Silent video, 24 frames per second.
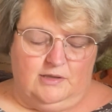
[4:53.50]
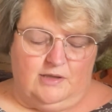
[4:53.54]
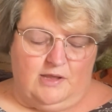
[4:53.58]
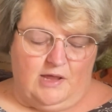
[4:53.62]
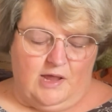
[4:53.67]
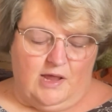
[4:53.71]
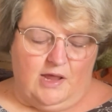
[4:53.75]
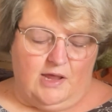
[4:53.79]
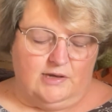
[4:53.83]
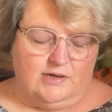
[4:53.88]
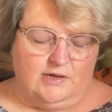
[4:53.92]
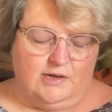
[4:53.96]

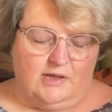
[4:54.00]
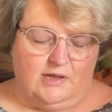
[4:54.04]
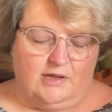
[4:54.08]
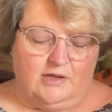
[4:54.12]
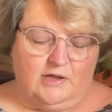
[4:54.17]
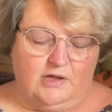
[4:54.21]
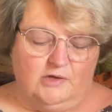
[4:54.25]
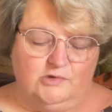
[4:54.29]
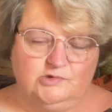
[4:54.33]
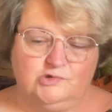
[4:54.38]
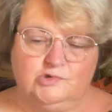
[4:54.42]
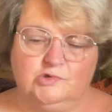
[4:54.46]
then it
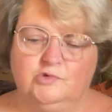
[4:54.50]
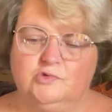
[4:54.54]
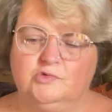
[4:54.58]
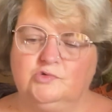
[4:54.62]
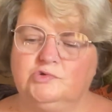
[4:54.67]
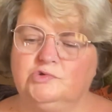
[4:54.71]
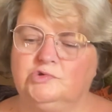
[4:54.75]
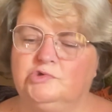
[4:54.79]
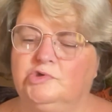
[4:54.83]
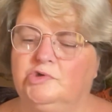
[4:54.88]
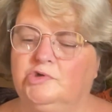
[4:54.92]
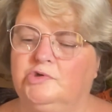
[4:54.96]
goes on
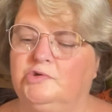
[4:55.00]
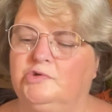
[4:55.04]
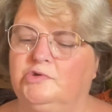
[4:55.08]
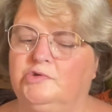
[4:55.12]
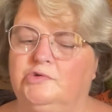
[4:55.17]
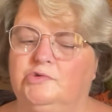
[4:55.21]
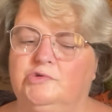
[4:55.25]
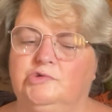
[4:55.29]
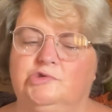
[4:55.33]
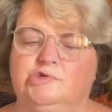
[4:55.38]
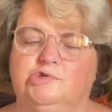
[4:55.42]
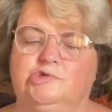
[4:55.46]

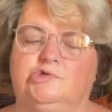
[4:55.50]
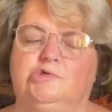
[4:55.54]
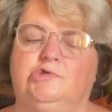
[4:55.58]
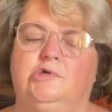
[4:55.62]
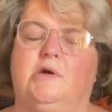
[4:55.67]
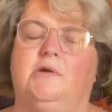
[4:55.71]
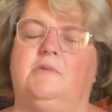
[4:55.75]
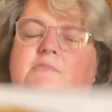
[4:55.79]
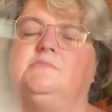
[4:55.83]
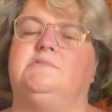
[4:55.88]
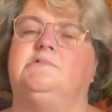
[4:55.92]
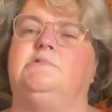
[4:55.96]
to
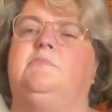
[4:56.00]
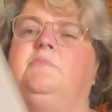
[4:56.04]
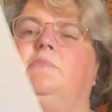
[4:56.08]
striped